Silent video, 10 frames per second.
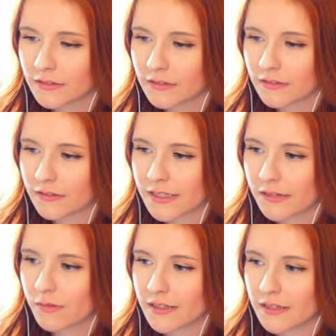Cause
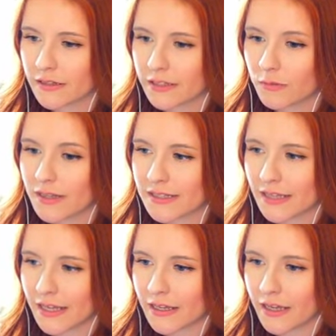there was a there was
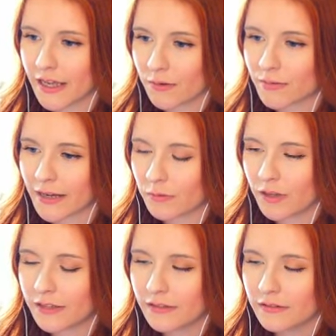a a red
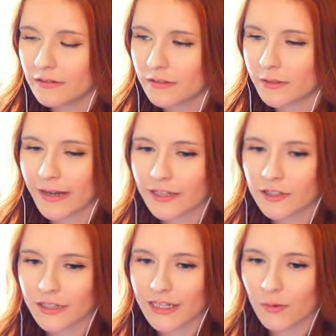one, a reddish
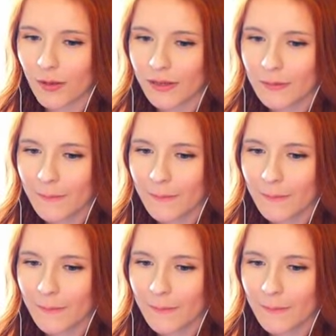looking one.